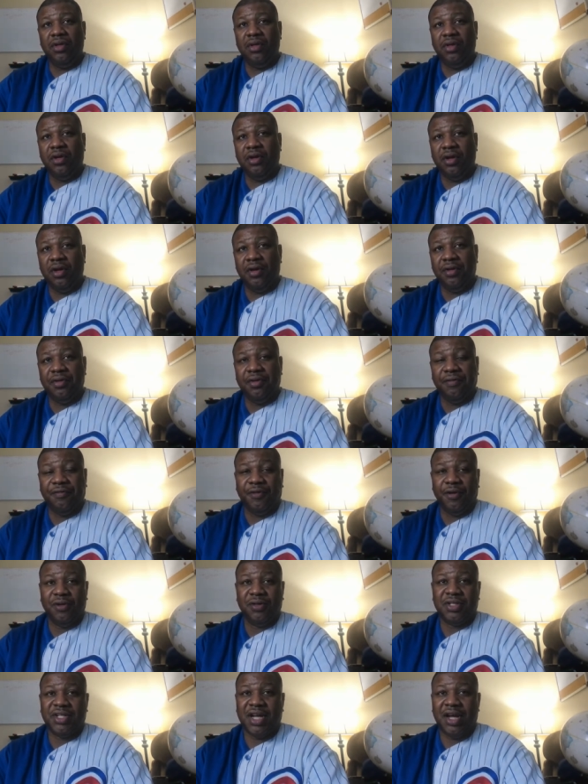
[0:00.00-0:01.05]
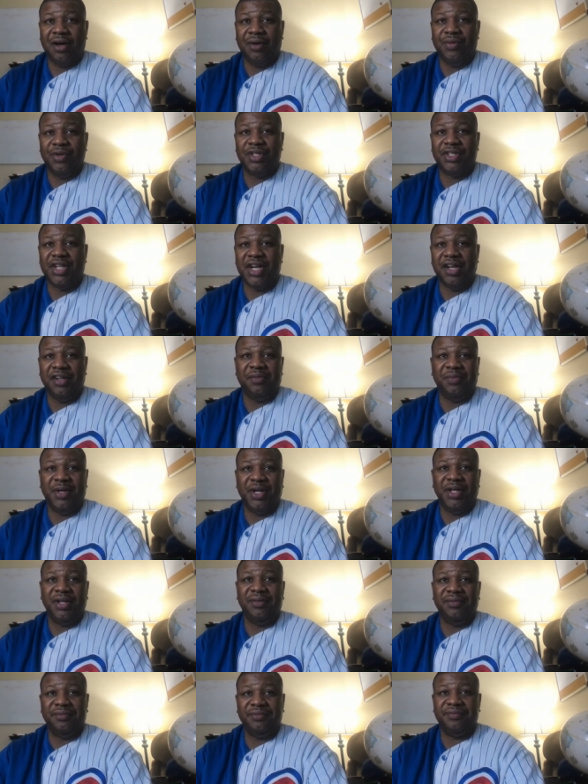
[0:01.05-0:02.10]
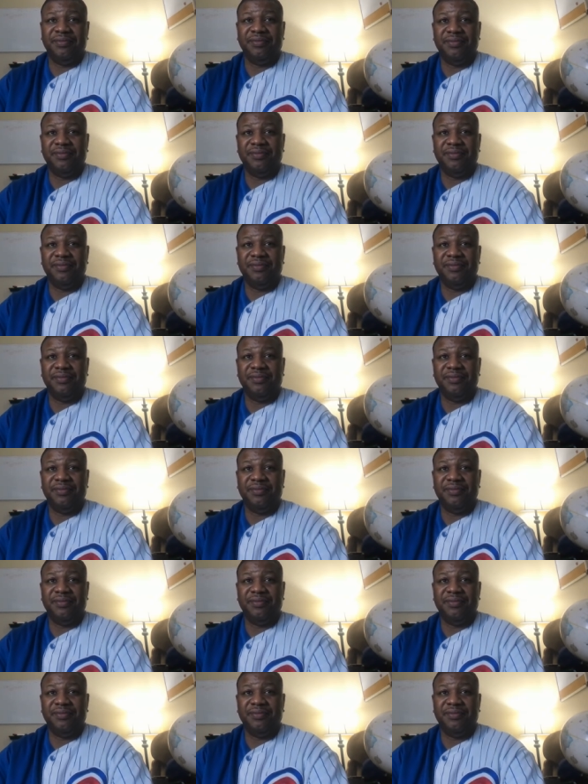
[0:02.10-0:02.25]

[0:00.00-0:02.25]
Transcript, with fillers: the the first hour of Dynamite?